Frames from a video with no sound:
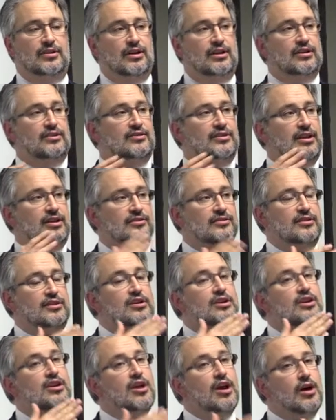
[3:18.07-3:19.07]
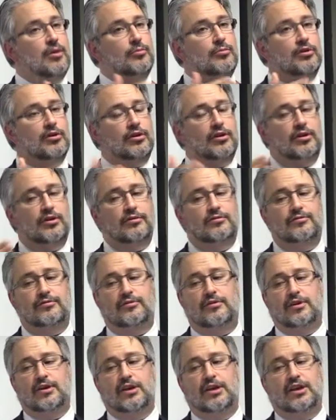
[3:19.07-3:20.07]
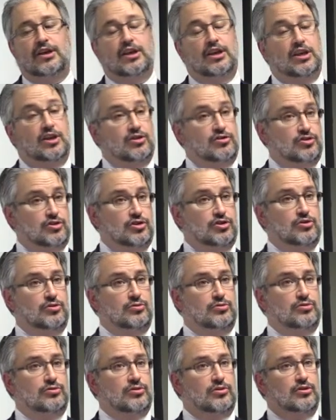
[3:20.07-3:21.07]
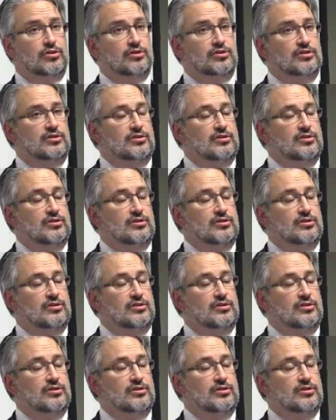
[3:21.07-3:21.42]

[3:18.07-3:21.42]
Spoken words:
It takes a number of issues or